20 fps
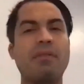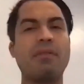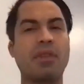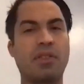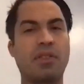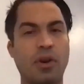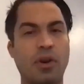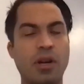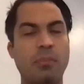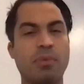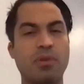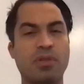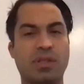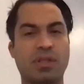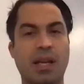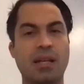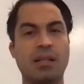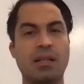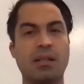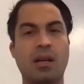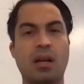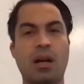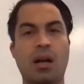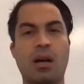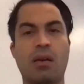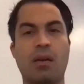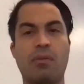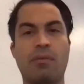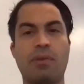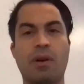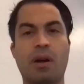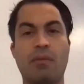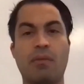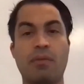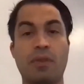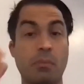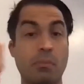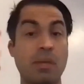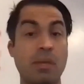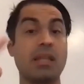to 30% of the
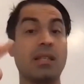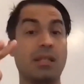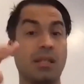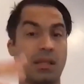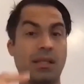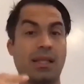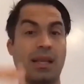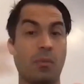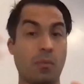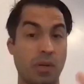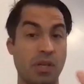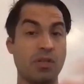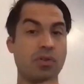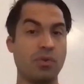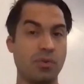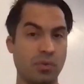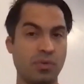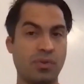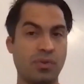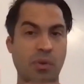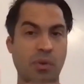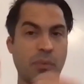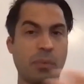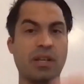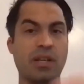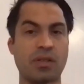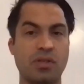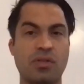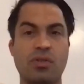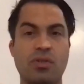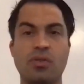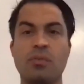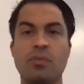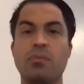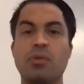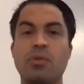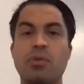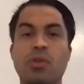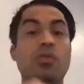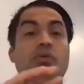meat that we use, that we consume,
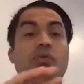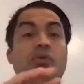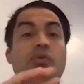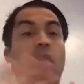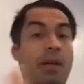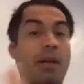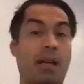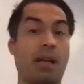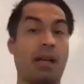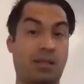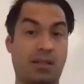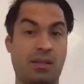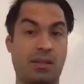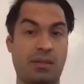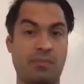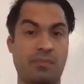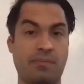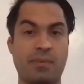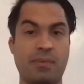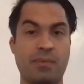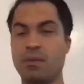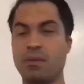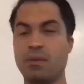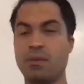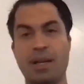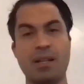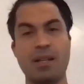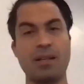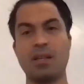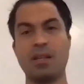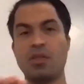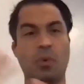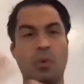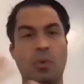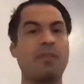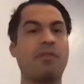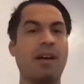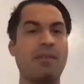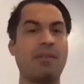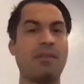goes to our pets, right?
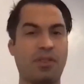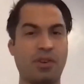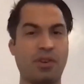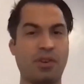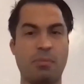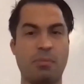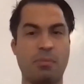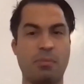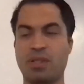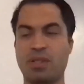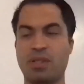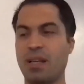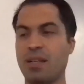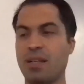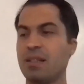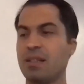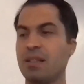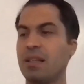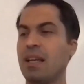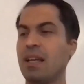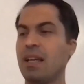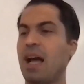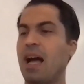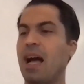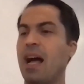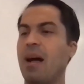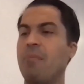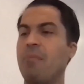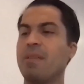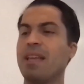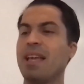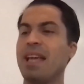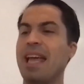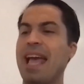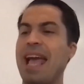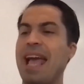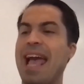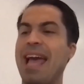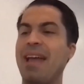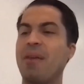25 to 30%.
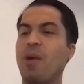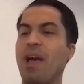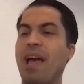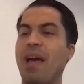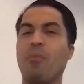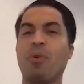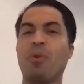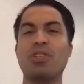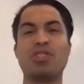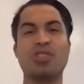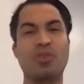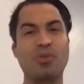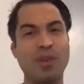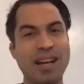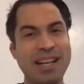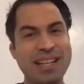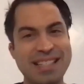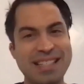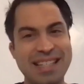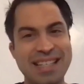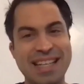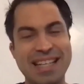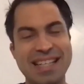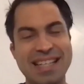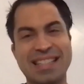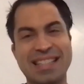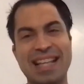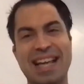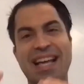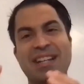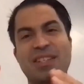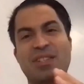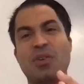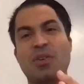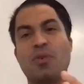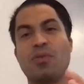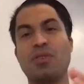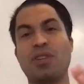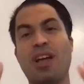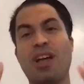And what's crazy is that,
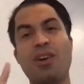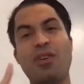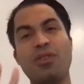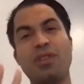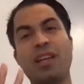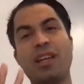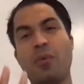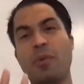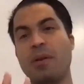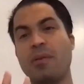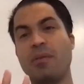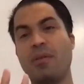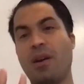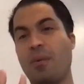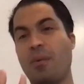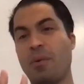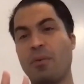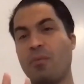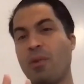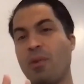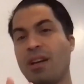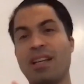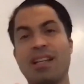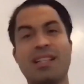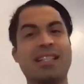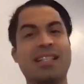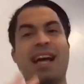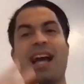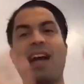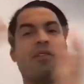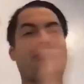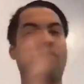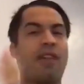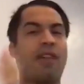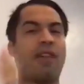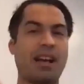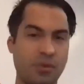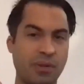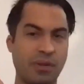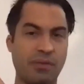so not only are we running entire
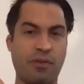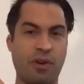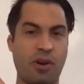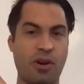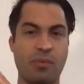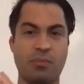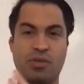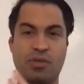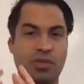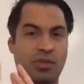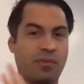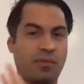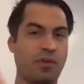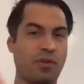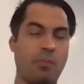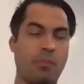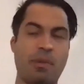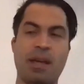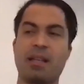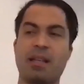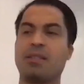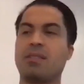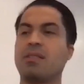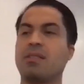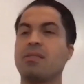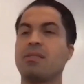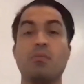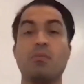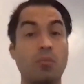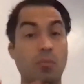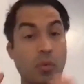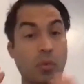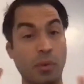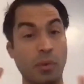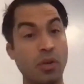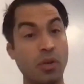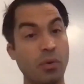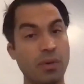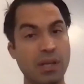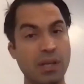factory farms just for our pets when we
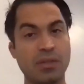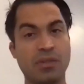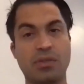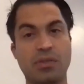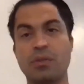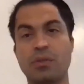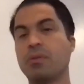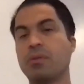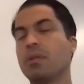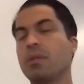don't need to,